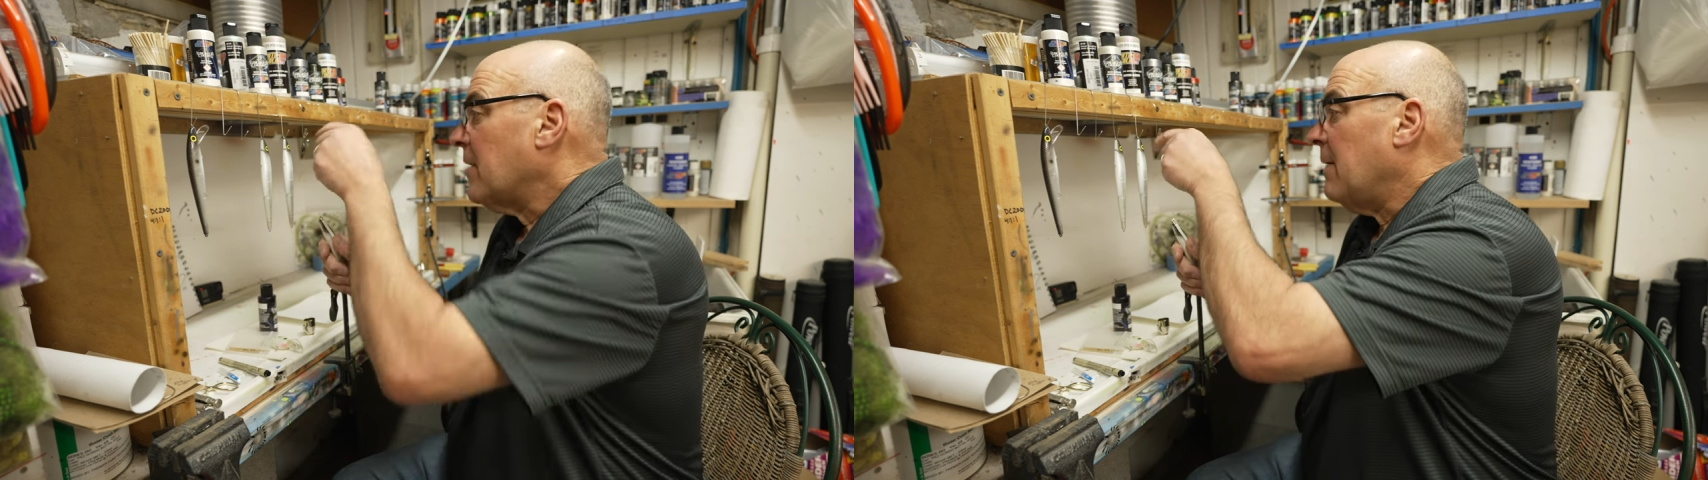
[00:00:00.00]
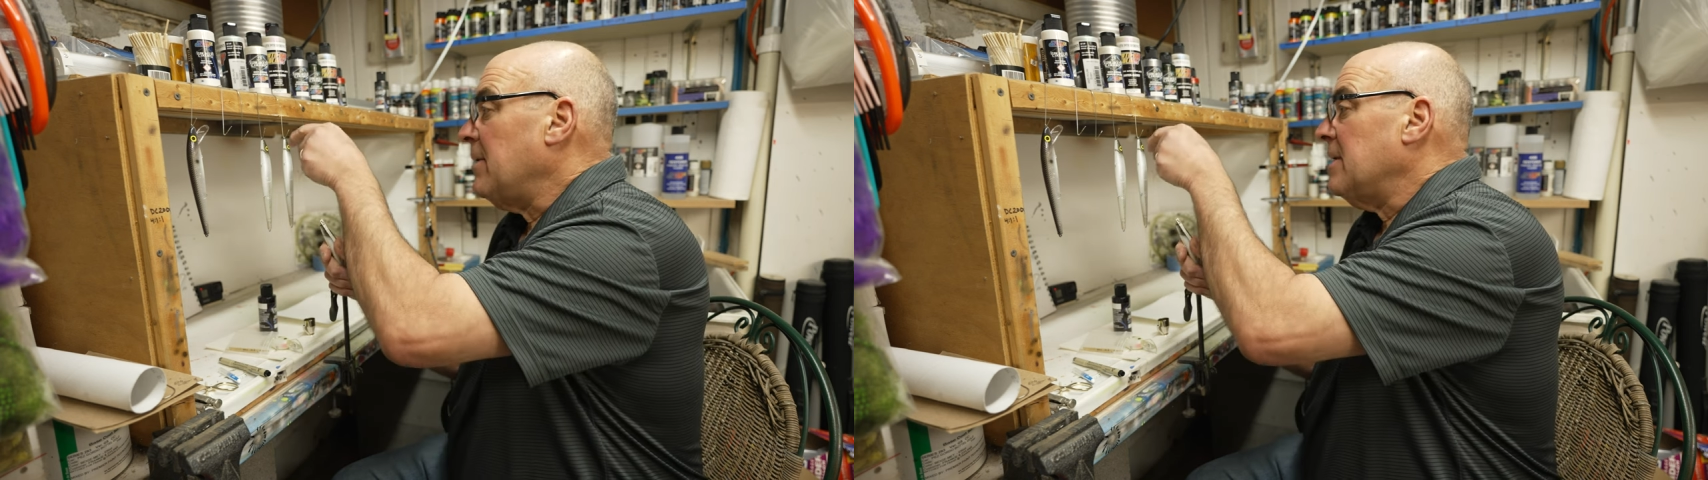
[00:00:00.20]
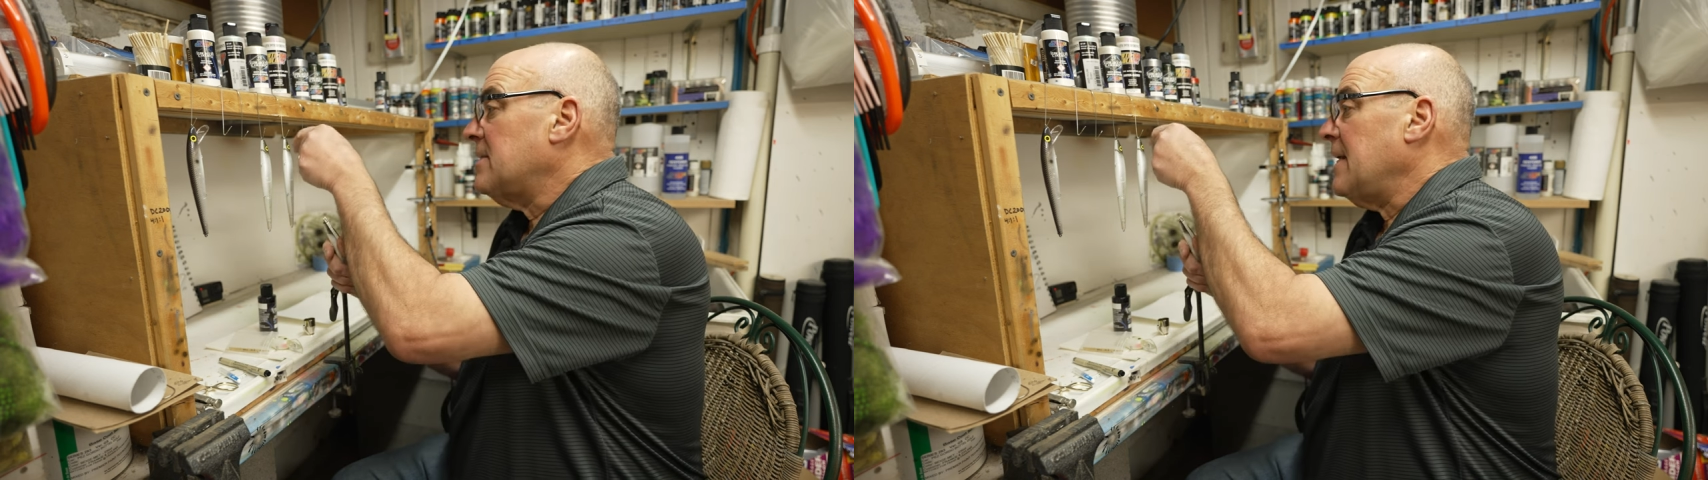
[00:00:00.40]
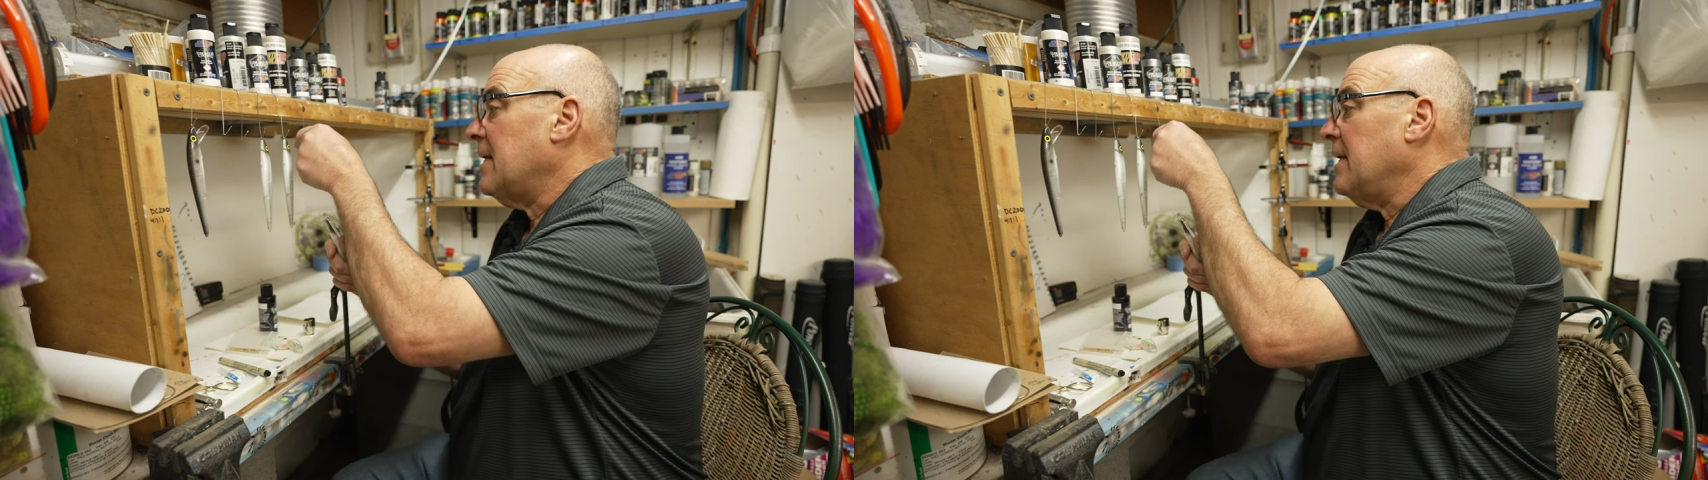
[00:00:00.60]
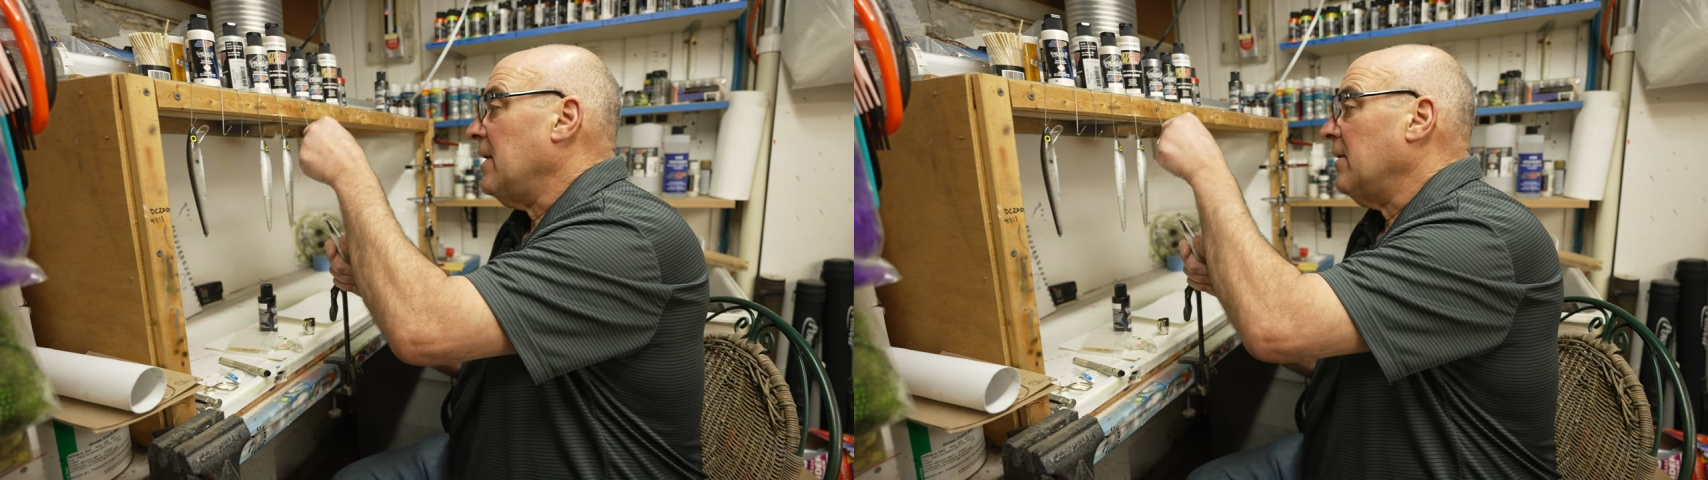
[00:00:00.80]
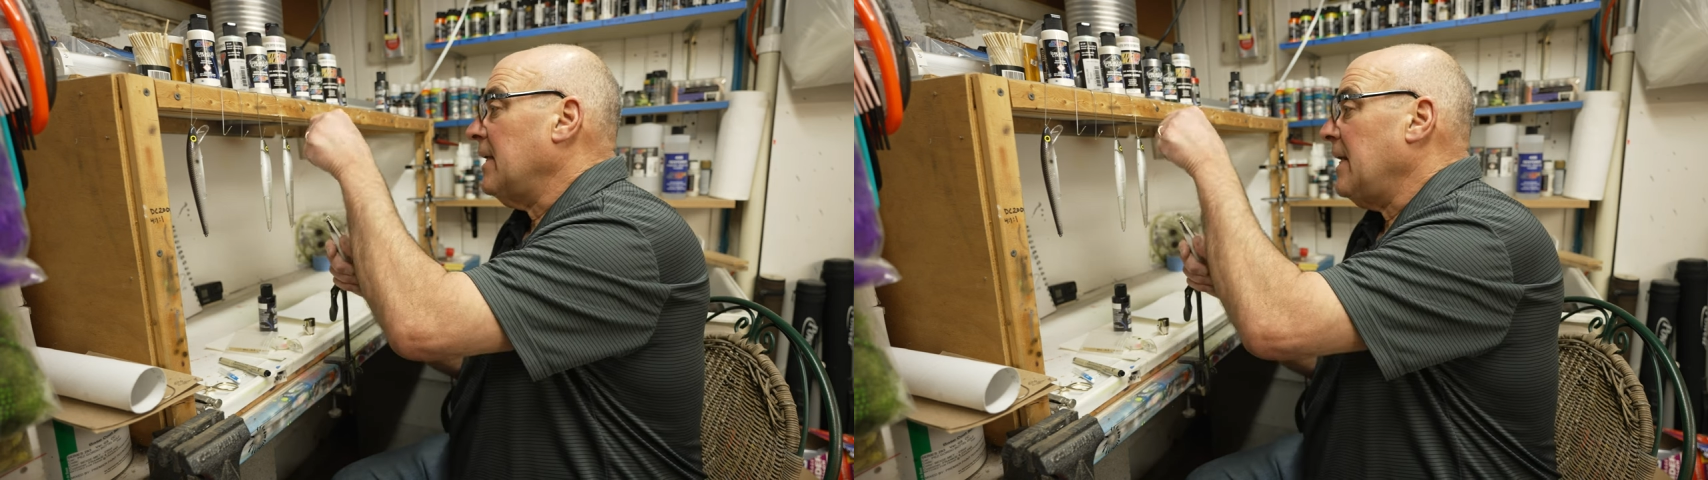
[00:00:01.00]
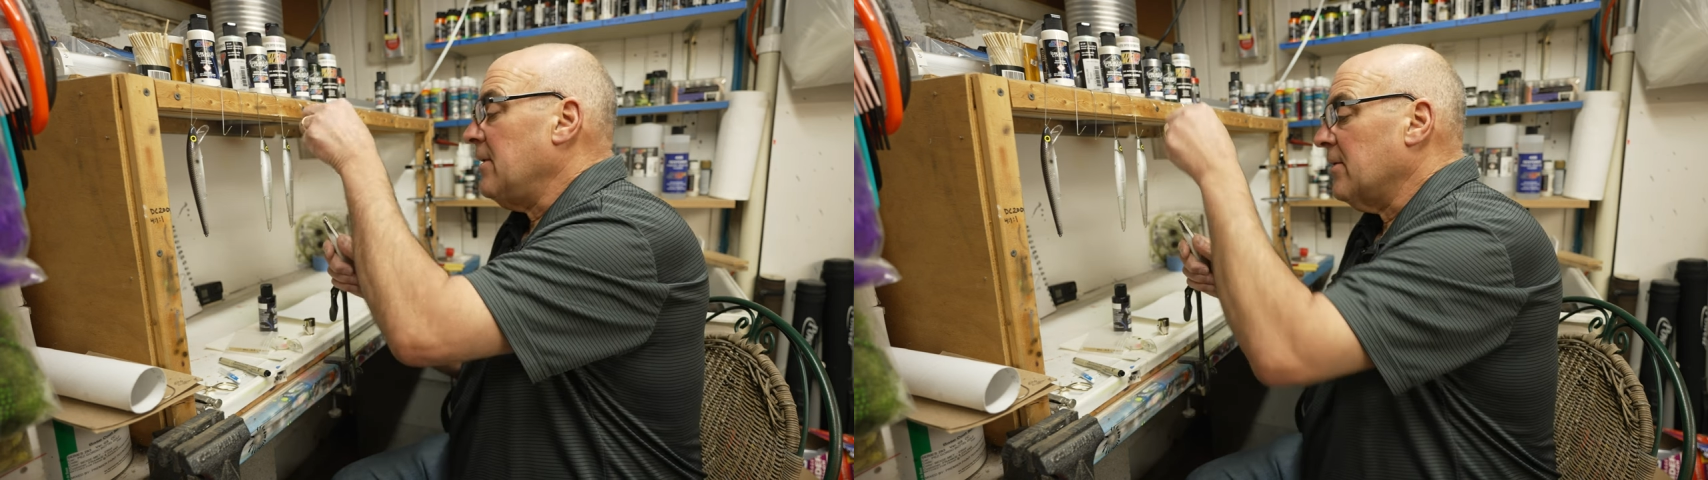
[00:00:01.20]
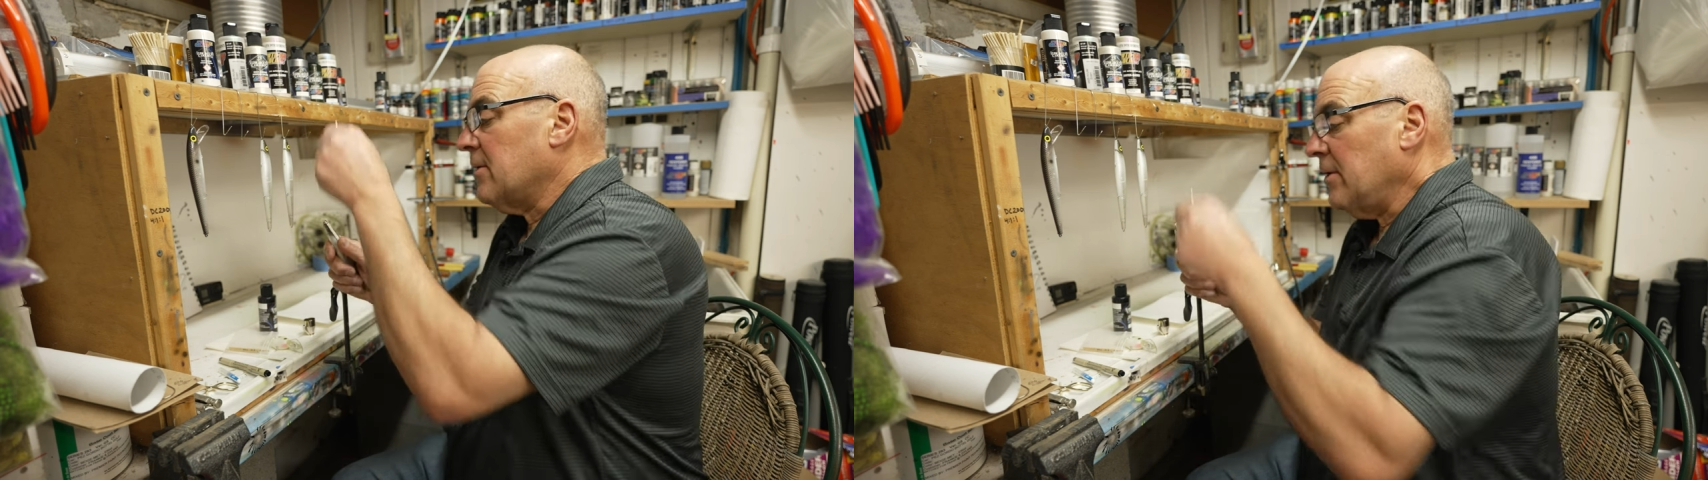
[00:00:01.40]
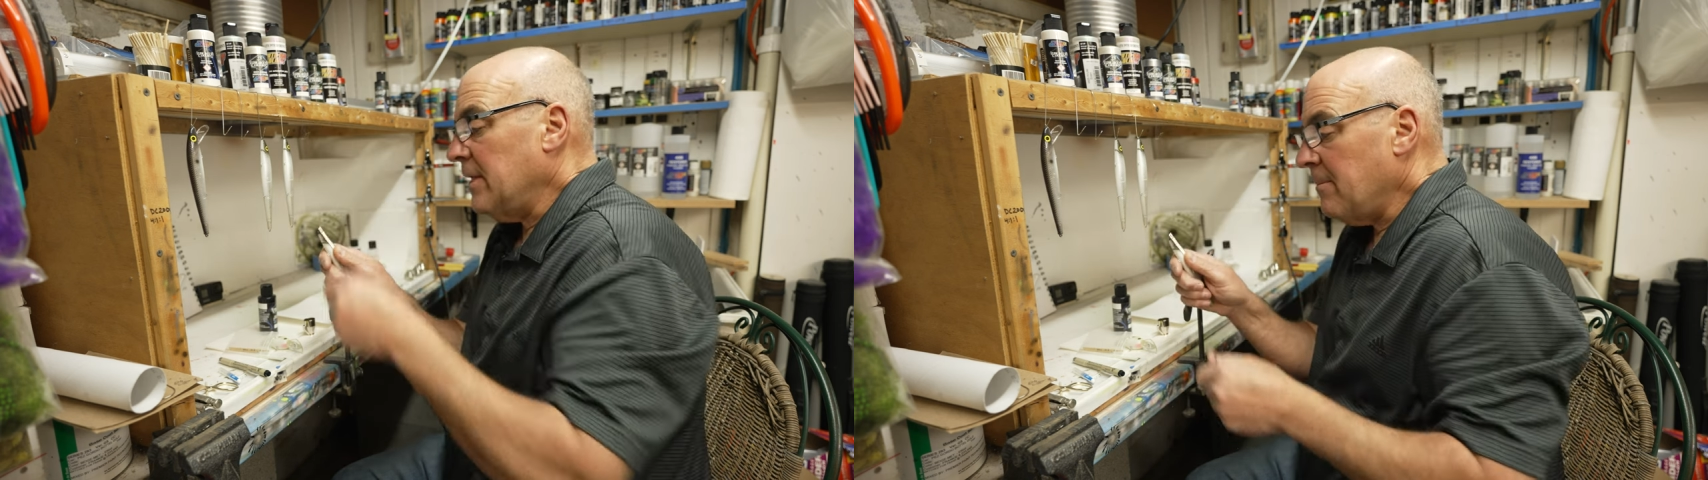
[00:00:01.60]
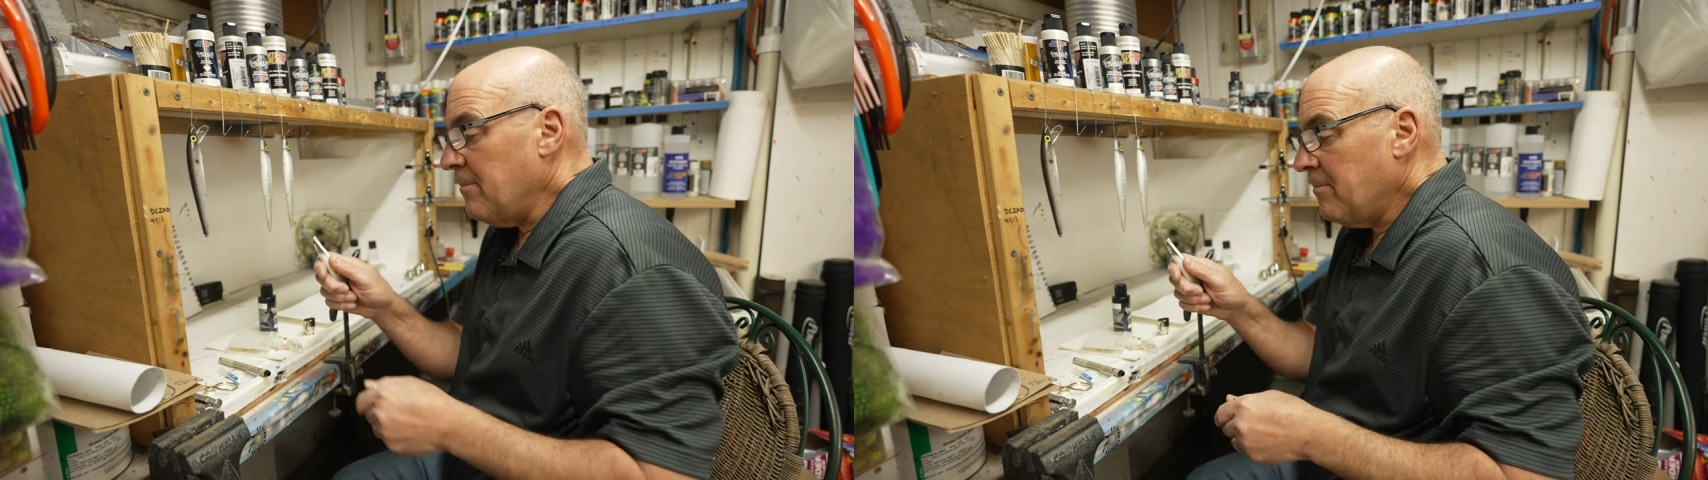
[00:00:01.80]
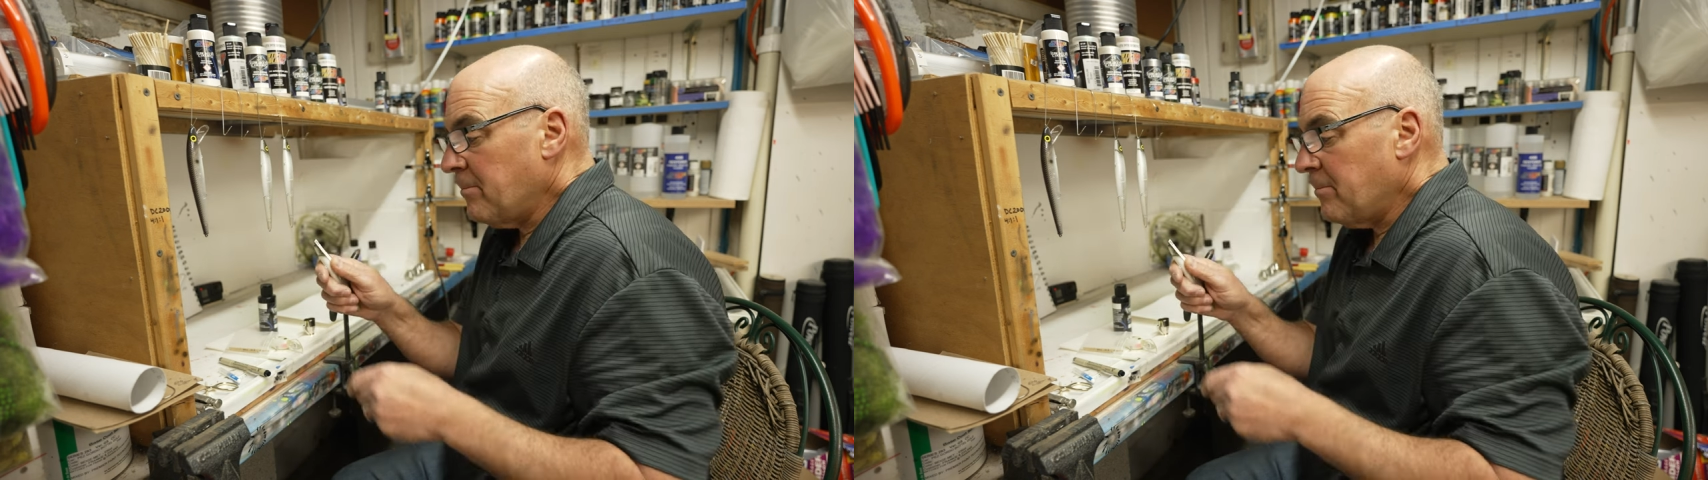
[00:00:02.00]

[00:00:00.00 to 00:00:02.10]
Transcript: I'm gonna take an alligator clip